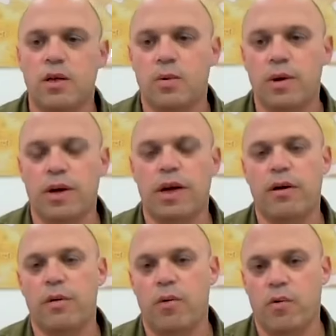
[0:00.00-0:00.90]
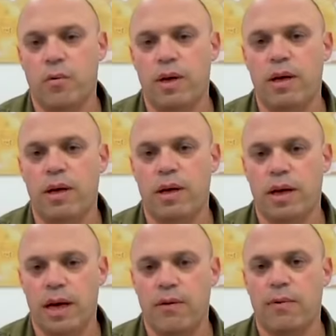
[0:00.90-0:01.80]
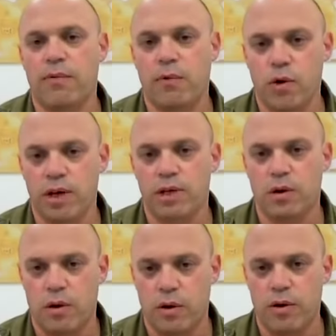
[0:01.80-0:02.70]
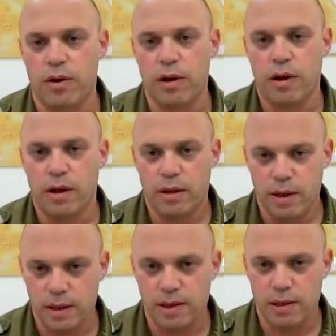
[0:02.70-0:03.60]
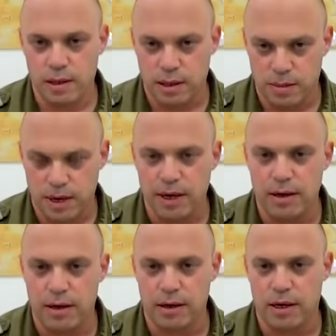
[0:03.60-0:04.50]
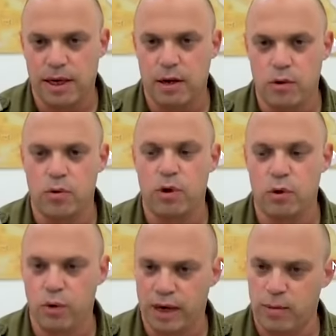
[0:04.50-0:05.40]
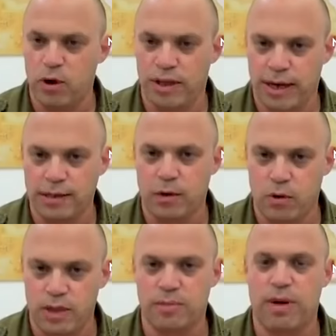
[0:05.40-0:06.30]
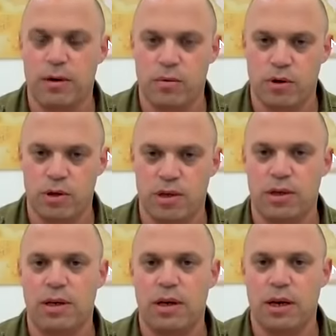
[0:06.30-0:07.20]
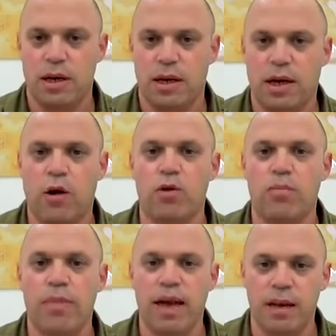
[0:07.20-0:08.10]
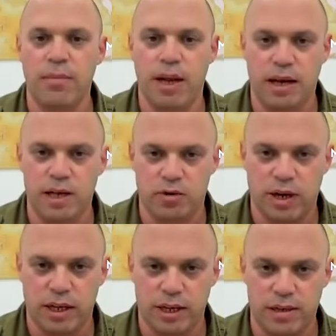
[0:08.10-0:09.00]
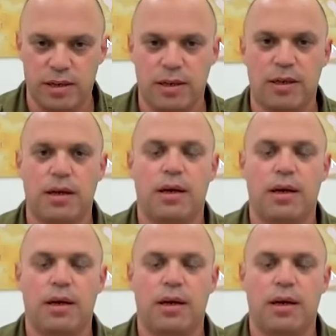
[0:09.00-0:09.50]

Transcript: That's not what you're hearing, Wolf. We, again, were focused on this commander, again, who you'll get more data who this man was, uh, killed many, many Israelis.